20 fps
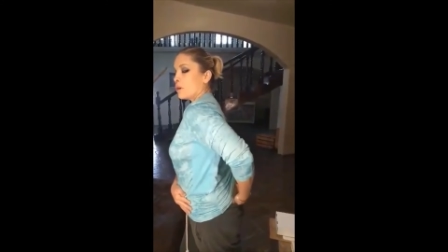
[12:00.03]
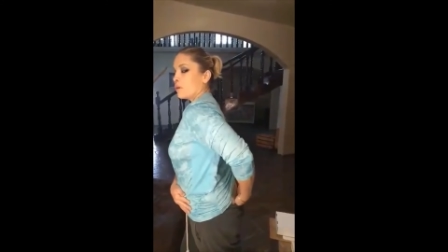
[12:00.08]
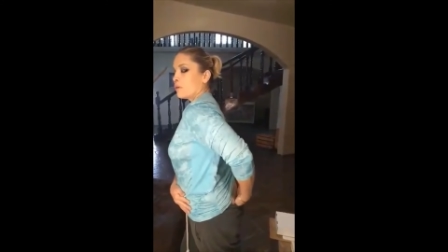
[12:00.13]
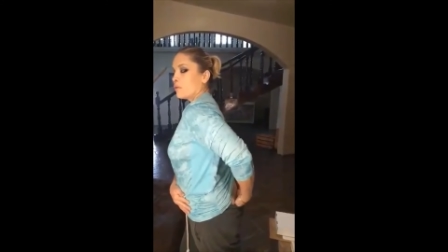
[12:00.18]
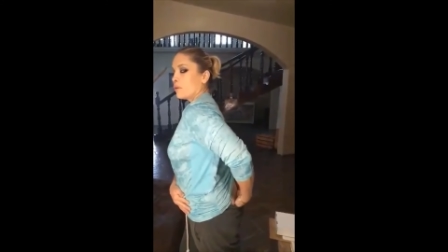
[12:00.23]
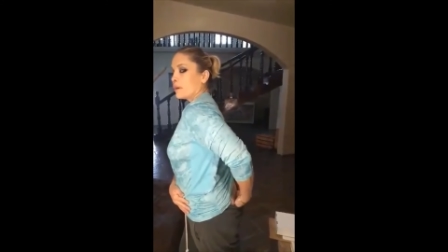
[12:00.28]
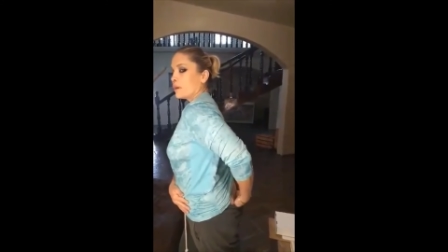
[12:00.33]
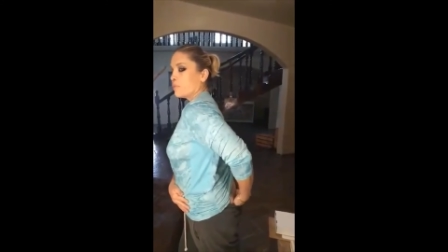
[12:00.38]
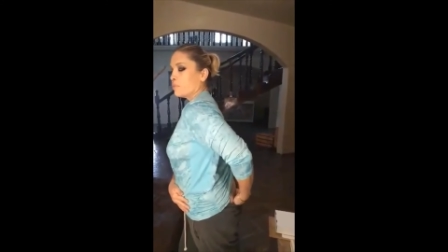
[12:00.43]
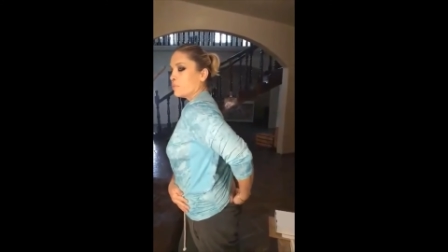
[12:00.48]

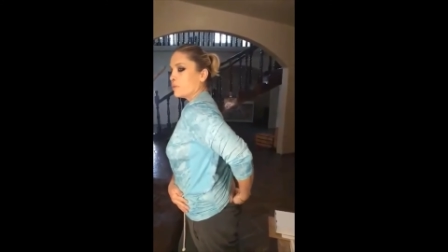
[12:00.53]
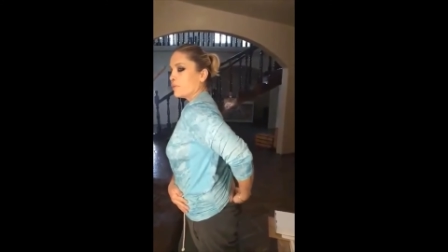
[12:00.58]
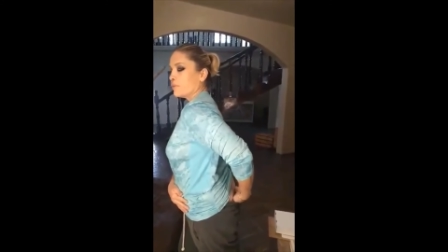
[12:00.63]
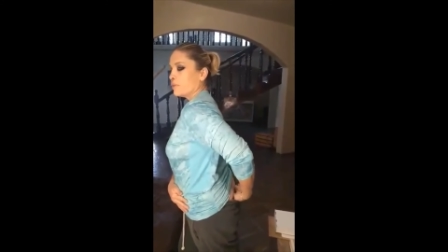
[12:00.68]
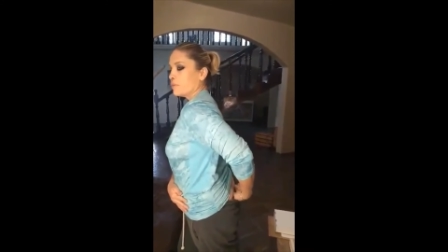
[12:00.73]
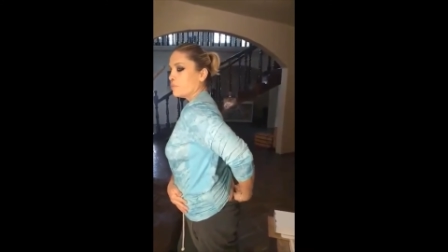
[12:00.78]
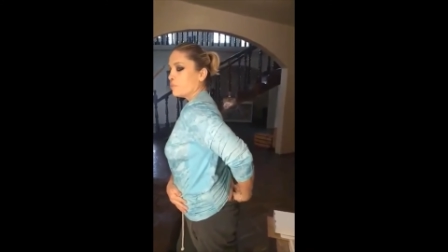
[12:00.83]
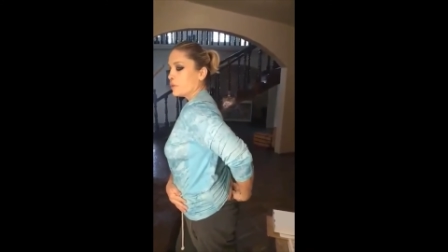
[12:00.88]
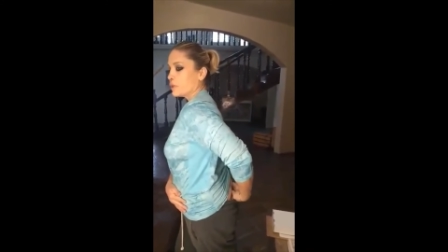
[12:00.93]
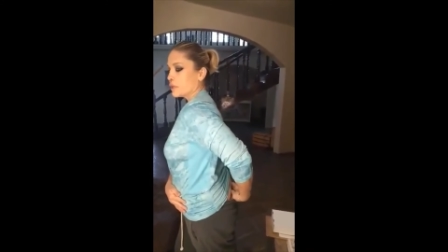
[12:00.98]
right above the
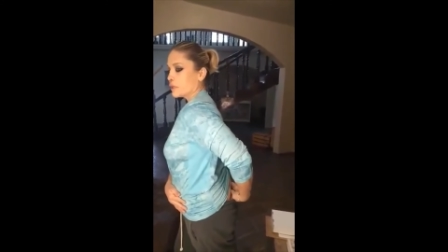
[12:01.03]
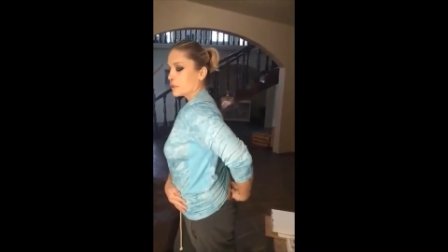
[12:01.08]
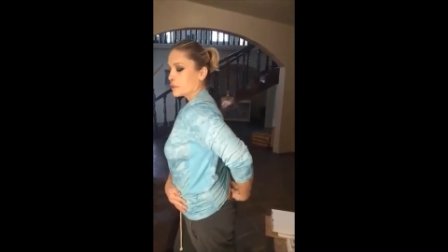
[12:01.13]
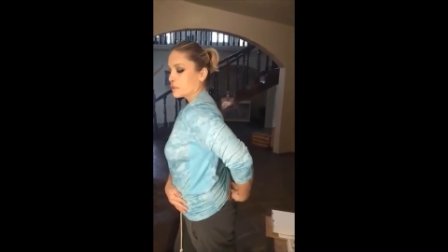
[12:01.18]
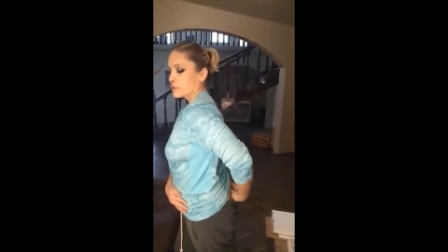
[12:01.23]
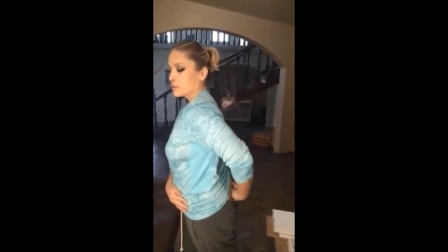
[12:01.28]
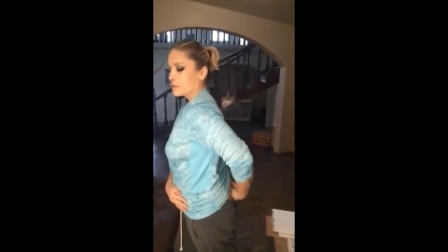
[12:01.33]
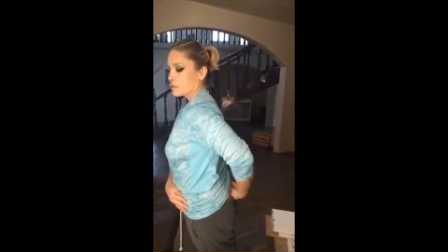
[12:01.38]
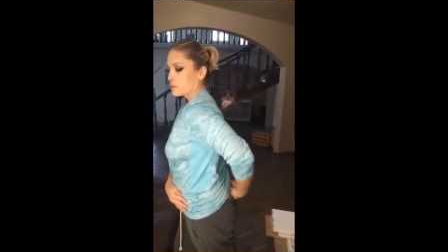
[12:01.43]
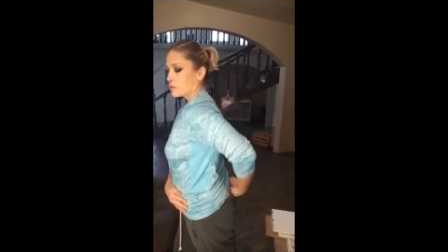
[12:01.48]
buttocks.
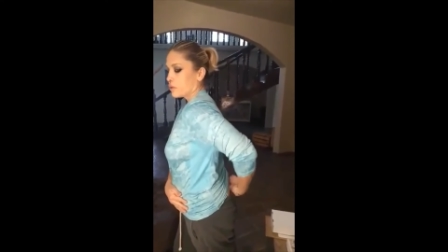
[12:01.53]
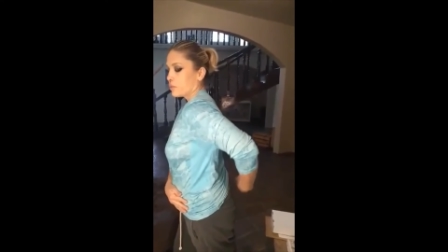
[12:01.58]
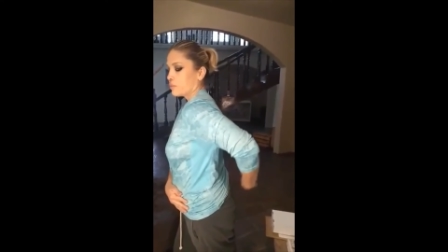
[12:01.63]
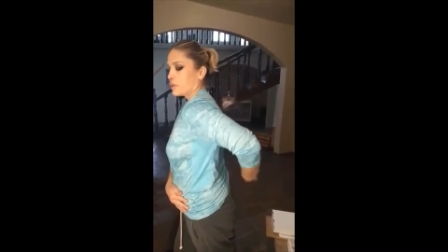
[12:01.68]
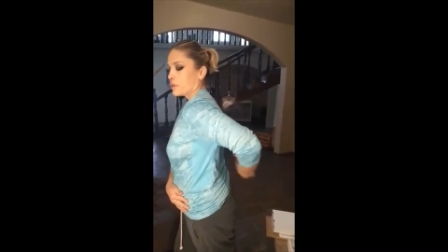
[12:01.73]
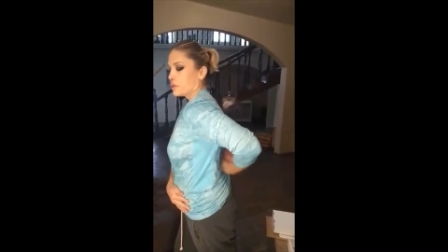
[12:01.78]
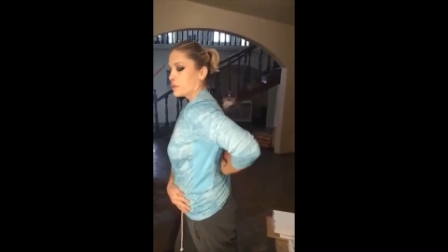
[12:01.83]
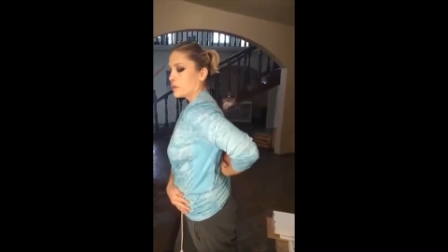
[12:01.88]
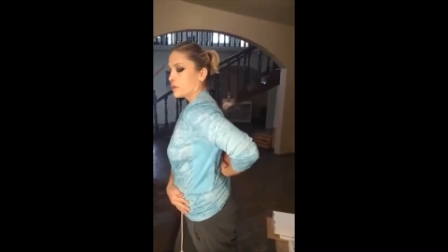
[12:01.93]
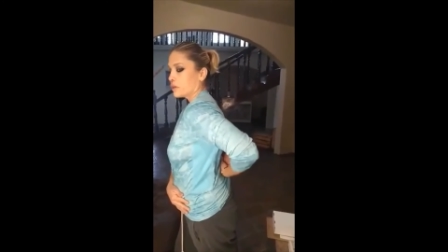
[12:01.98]
So I'm not
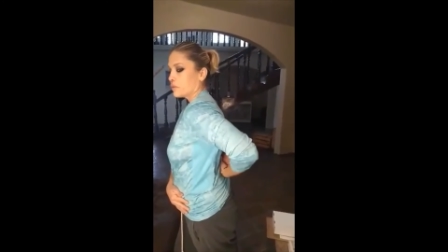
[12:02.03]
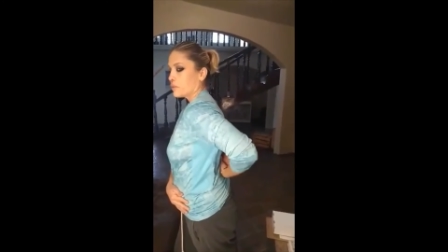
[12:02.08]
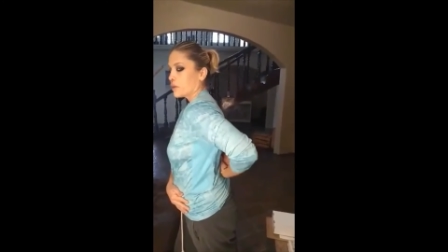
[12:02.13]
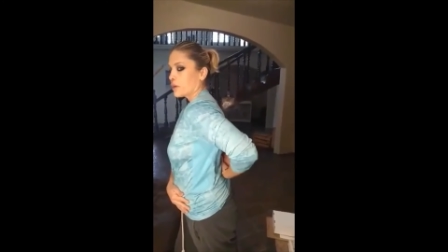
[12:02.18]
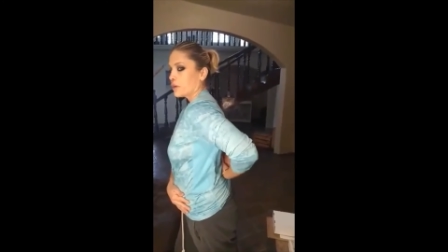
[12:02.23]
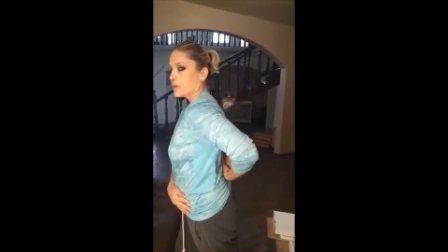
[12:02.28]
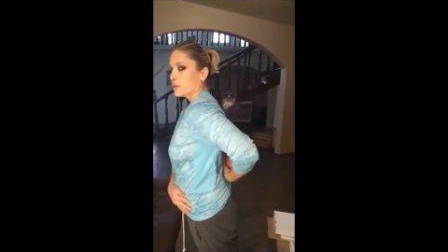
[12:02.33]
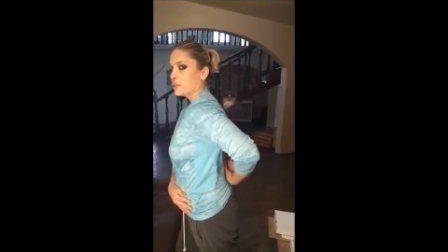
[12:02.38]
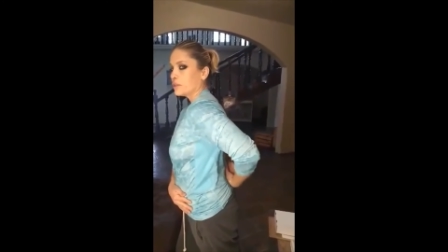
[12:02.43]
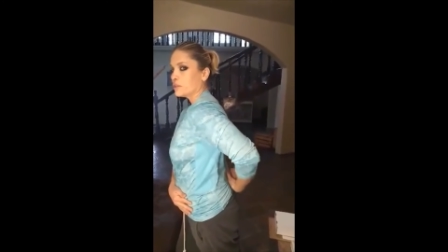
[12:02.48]
talking about
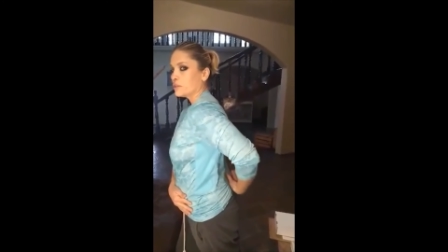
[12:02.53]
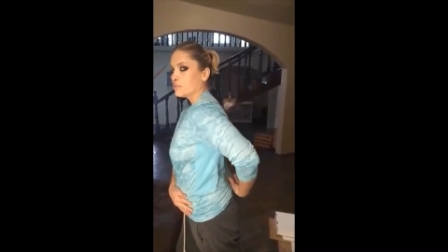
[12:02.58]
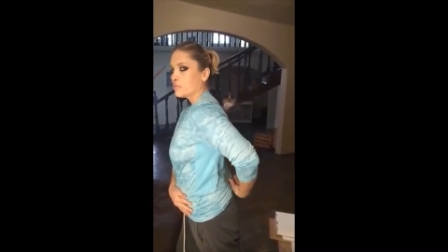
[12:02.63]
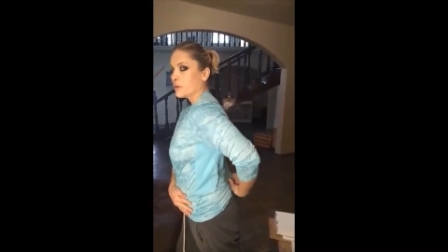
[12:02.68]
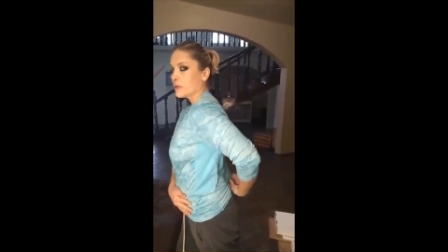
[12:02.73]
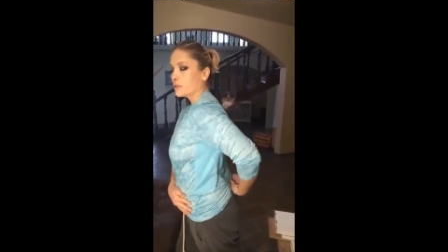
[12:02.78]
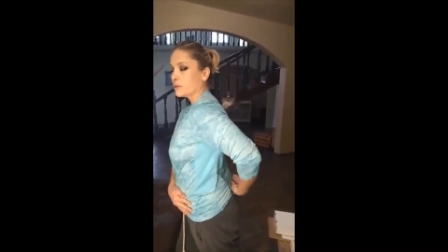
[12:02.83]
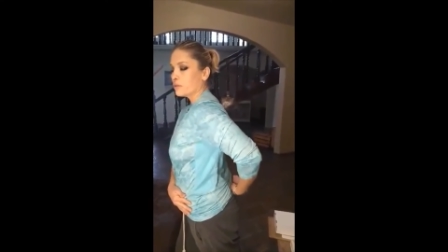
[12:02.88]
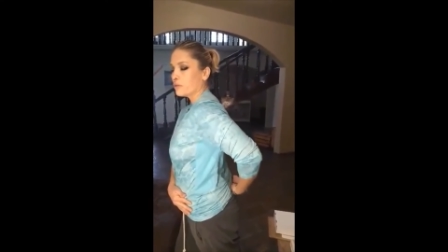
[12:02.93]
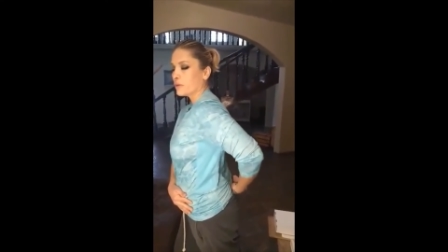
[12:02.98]
hitting the
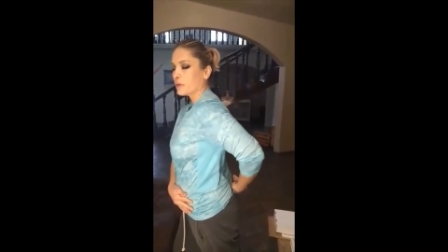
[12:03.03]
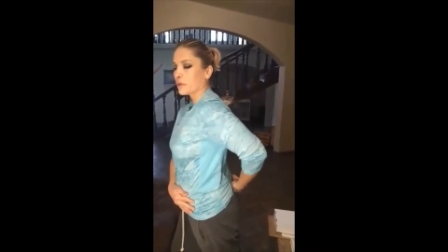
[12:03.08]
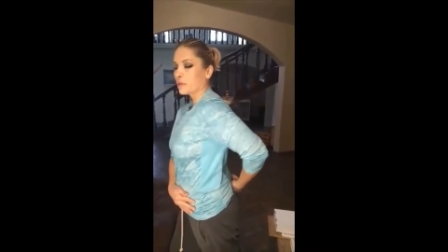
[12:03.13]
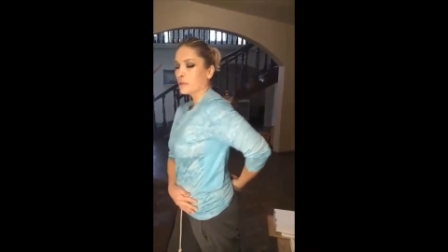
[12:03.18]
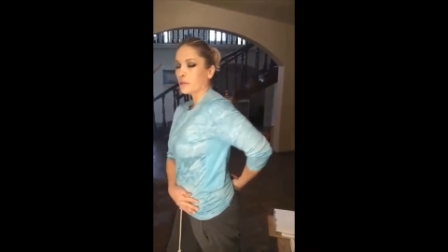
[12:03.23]
spine directly.